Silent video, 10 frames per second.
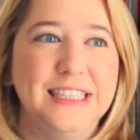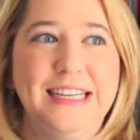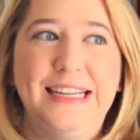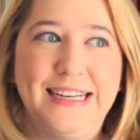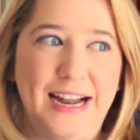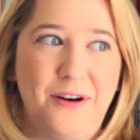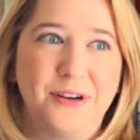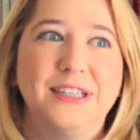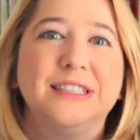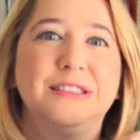in an
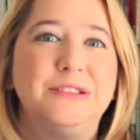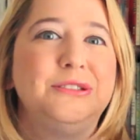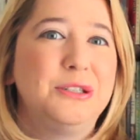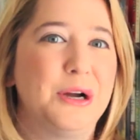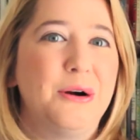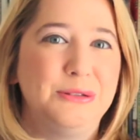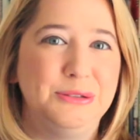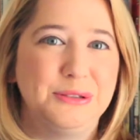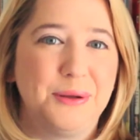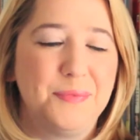hour to go and
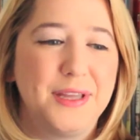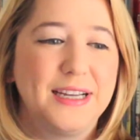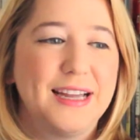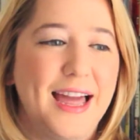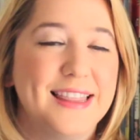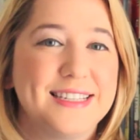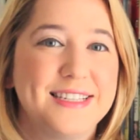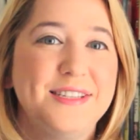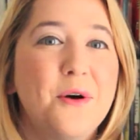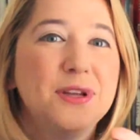do something, and this
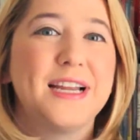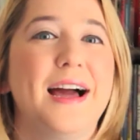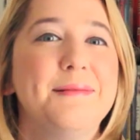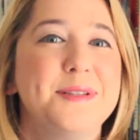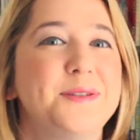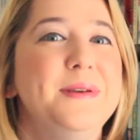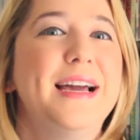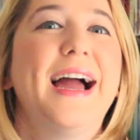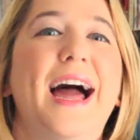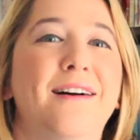is the only time this week
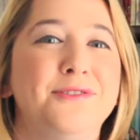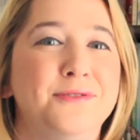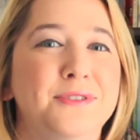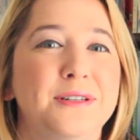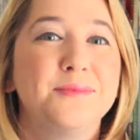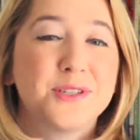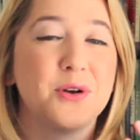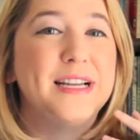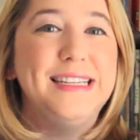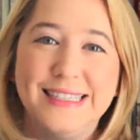I have to film, so
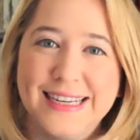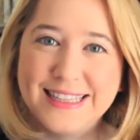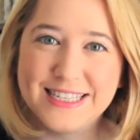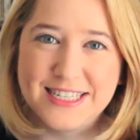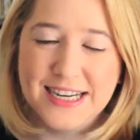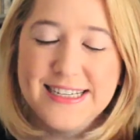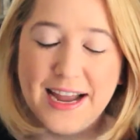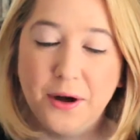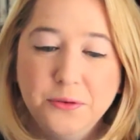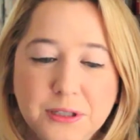I need to get this done
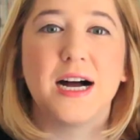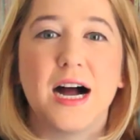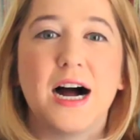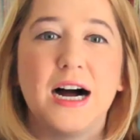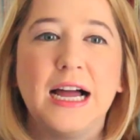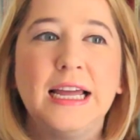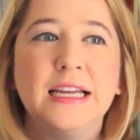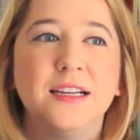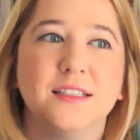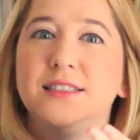now.
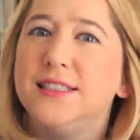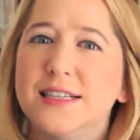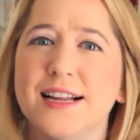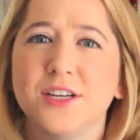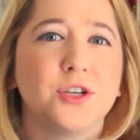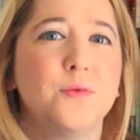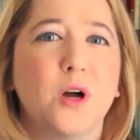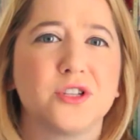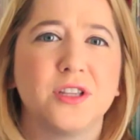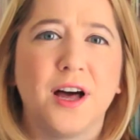I didn't actually
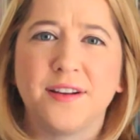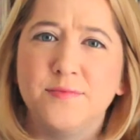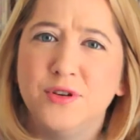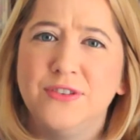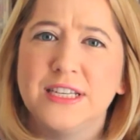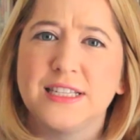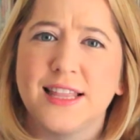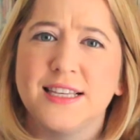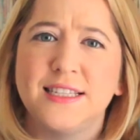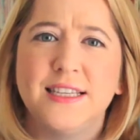watch a lot of movies
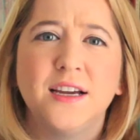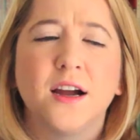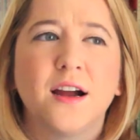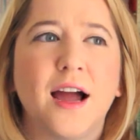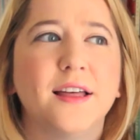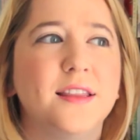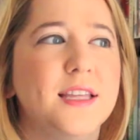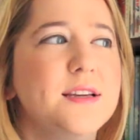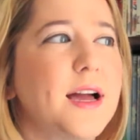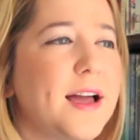this year. I
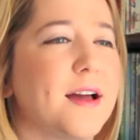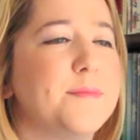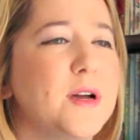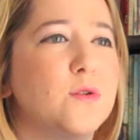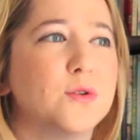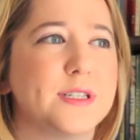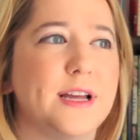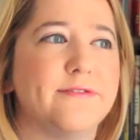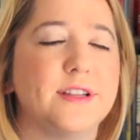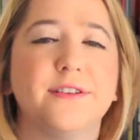think I had my goal
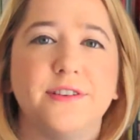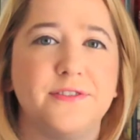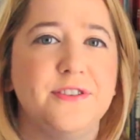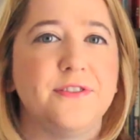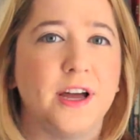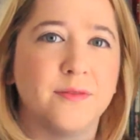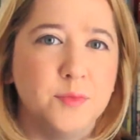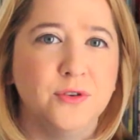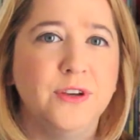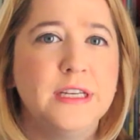set for like 55
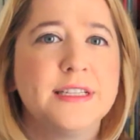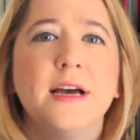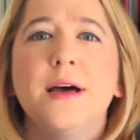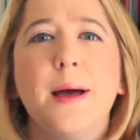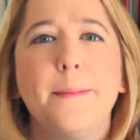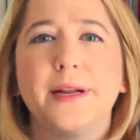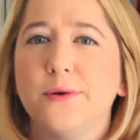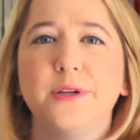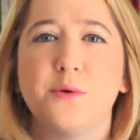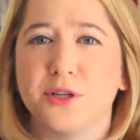movies, but I
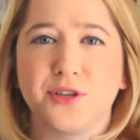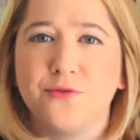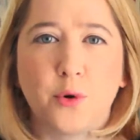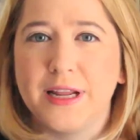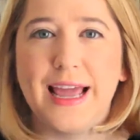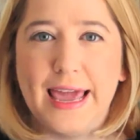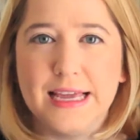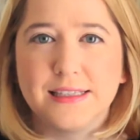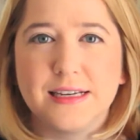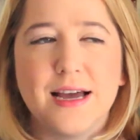only watched
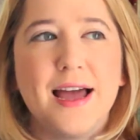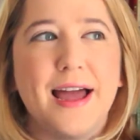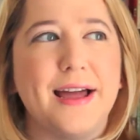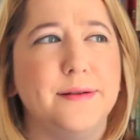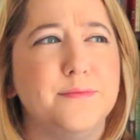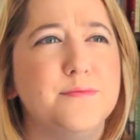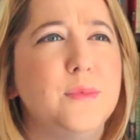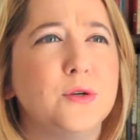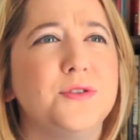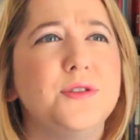48, and
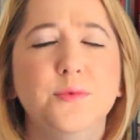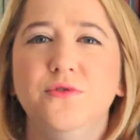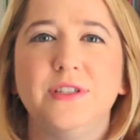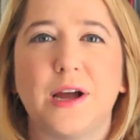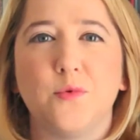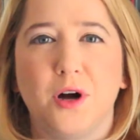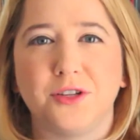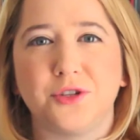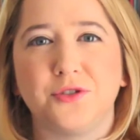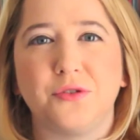most of the movies I
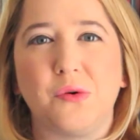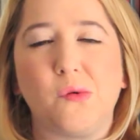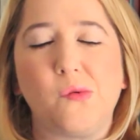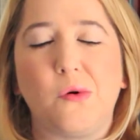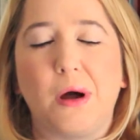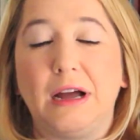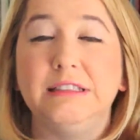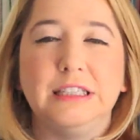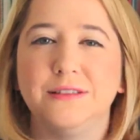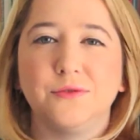watched I
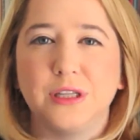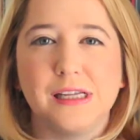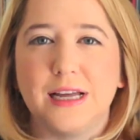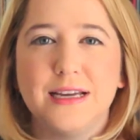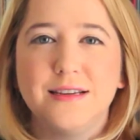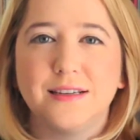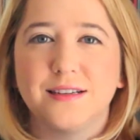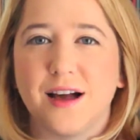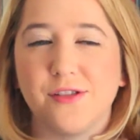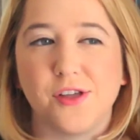didn't really like.
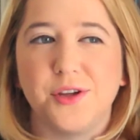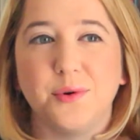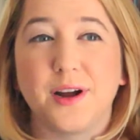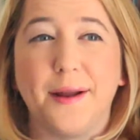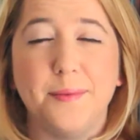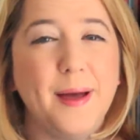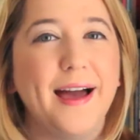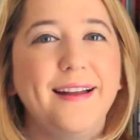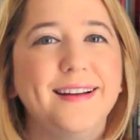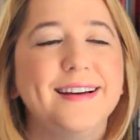I thought they were kind of
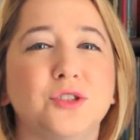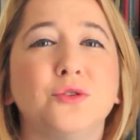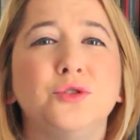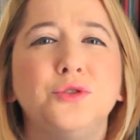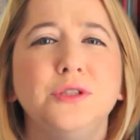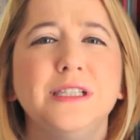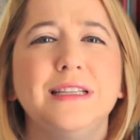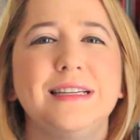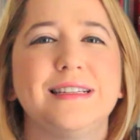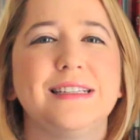bad. So choosing
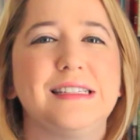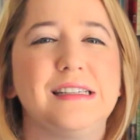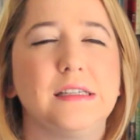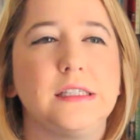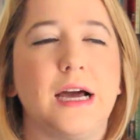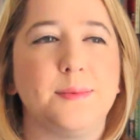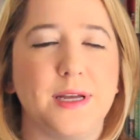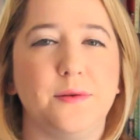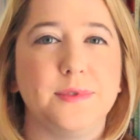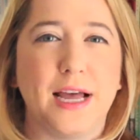like a top
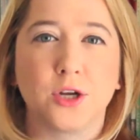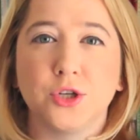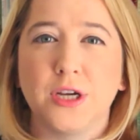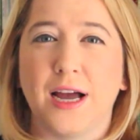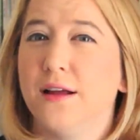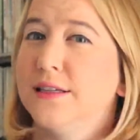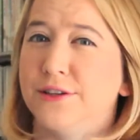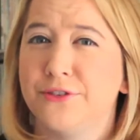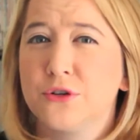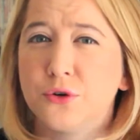10 was actually kind of
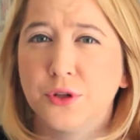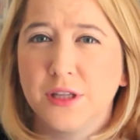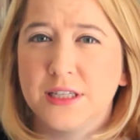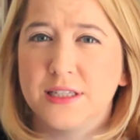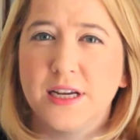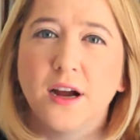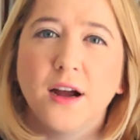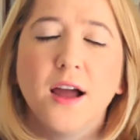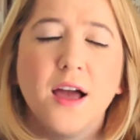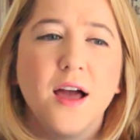difficult this year.